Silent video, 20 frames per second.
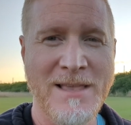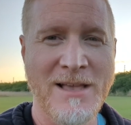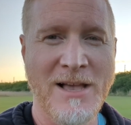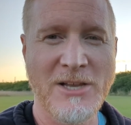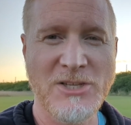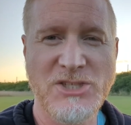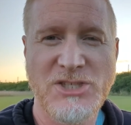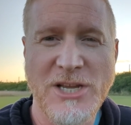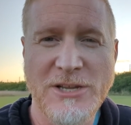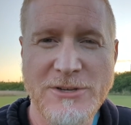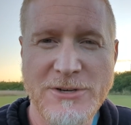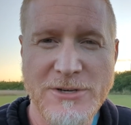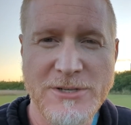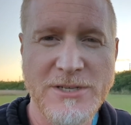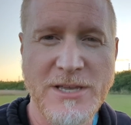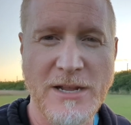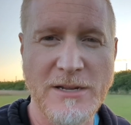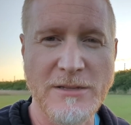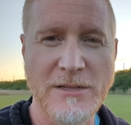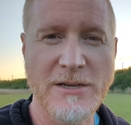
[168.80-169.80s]
Us
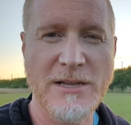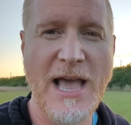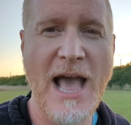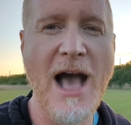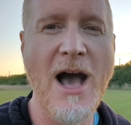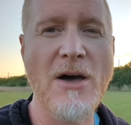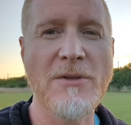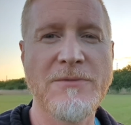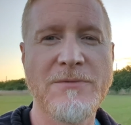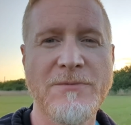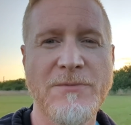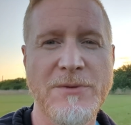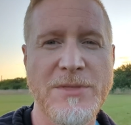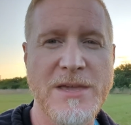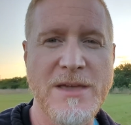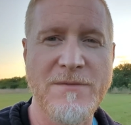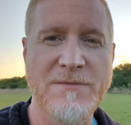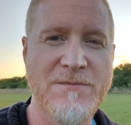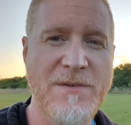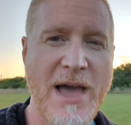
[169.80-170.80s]
gingers got to look out for
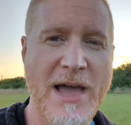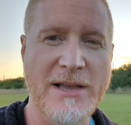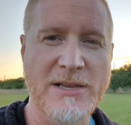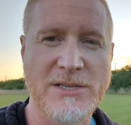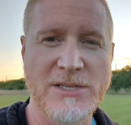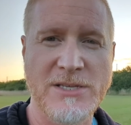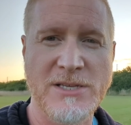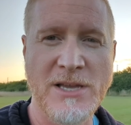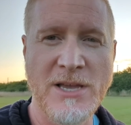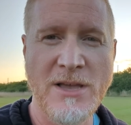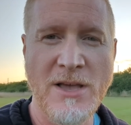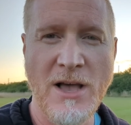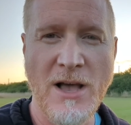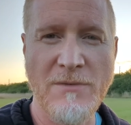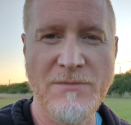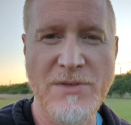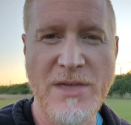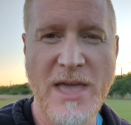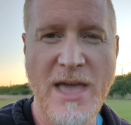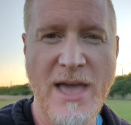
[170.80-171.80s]
the effects
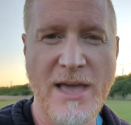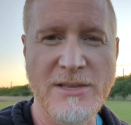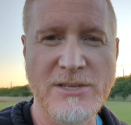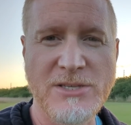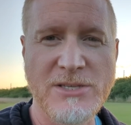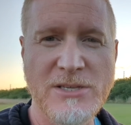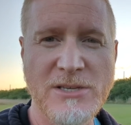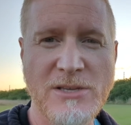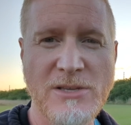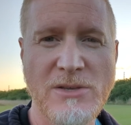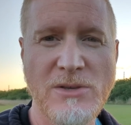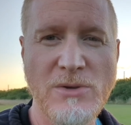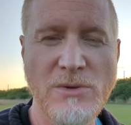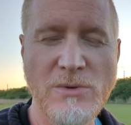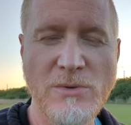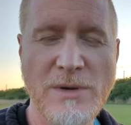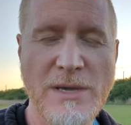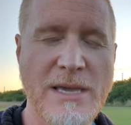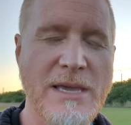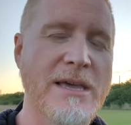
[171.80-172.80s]
of the
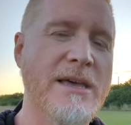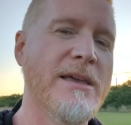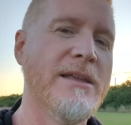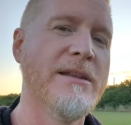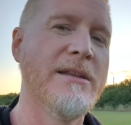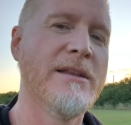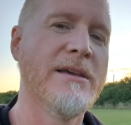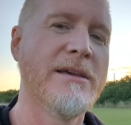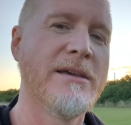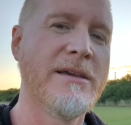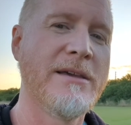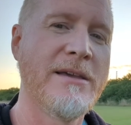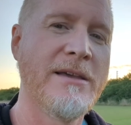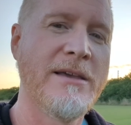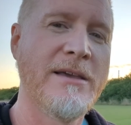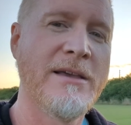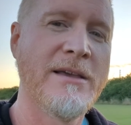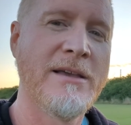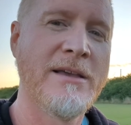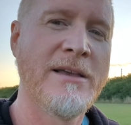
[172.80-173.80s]
S-U-N.
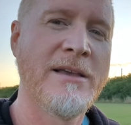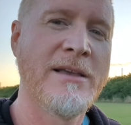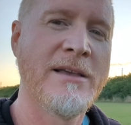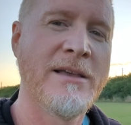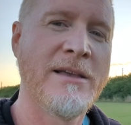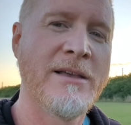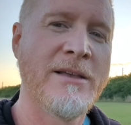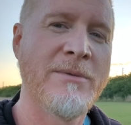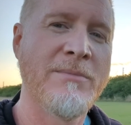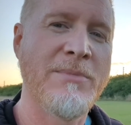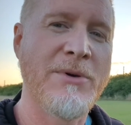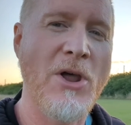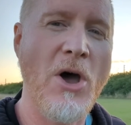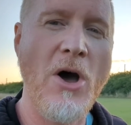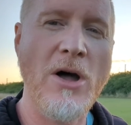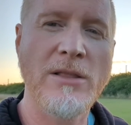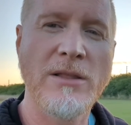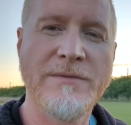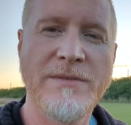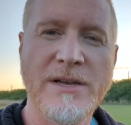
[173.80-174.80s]
But
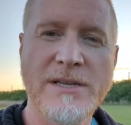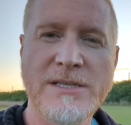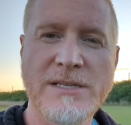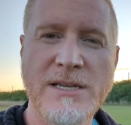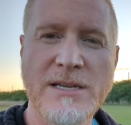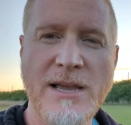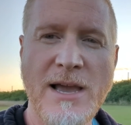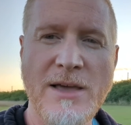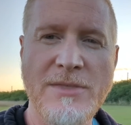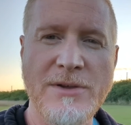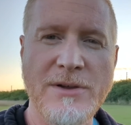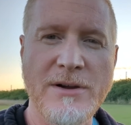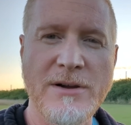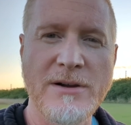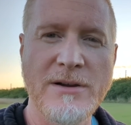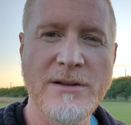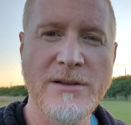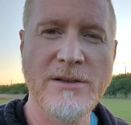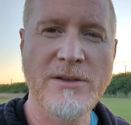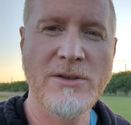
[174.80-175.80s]
all of us
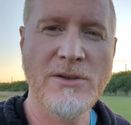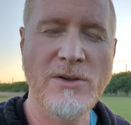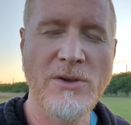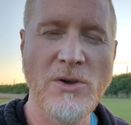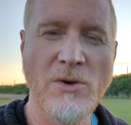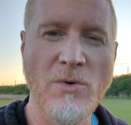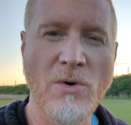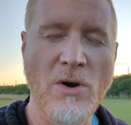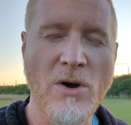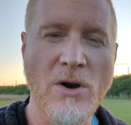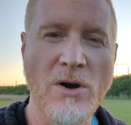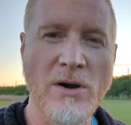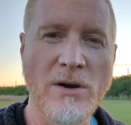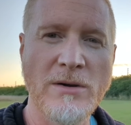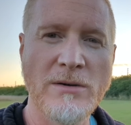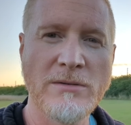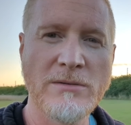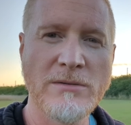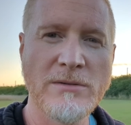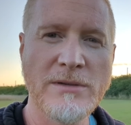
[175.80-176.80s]
together who
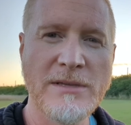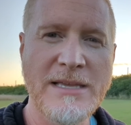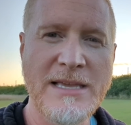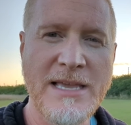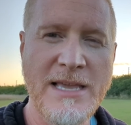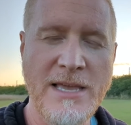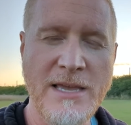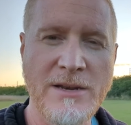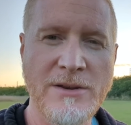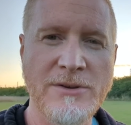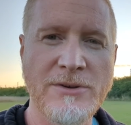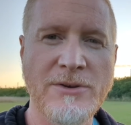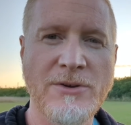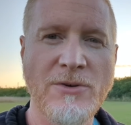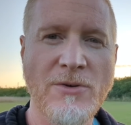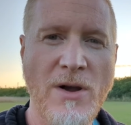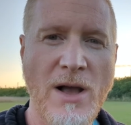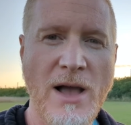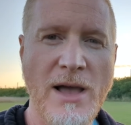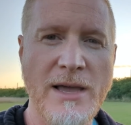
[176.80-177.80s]
are in
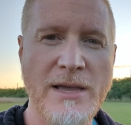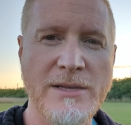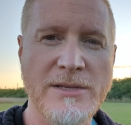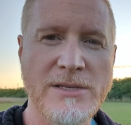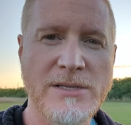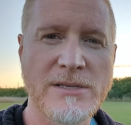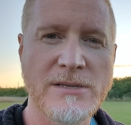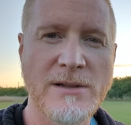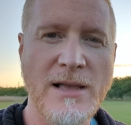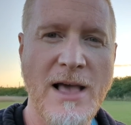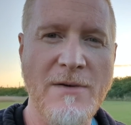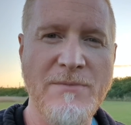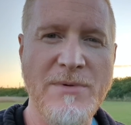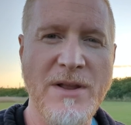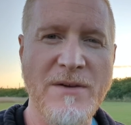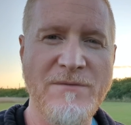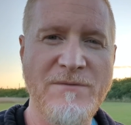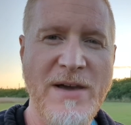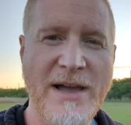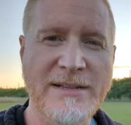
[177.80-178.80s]
Christ have been
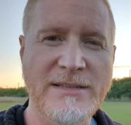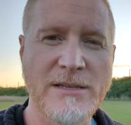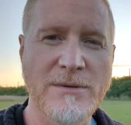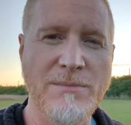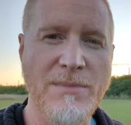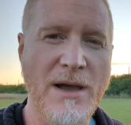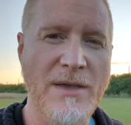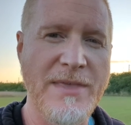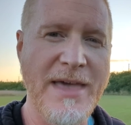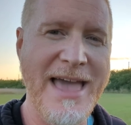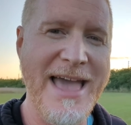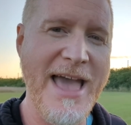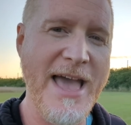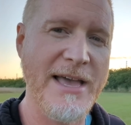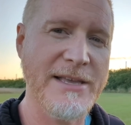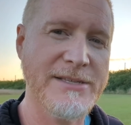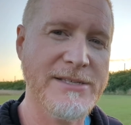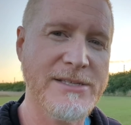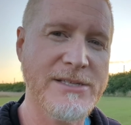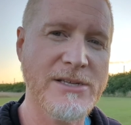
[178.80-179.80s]
affected by the
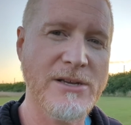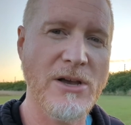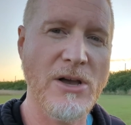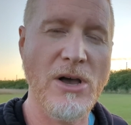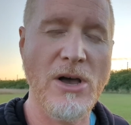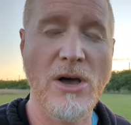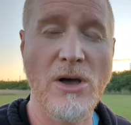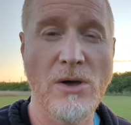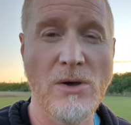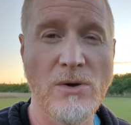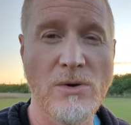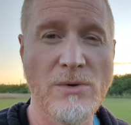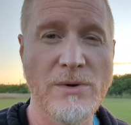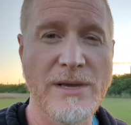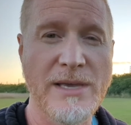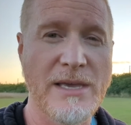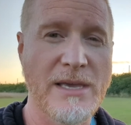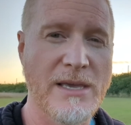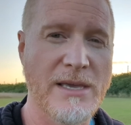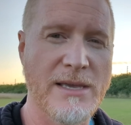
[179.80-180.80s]

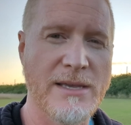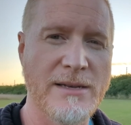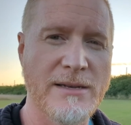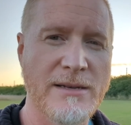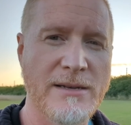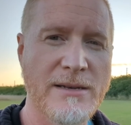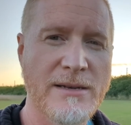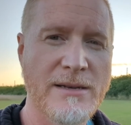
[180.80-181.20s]
S-O-N,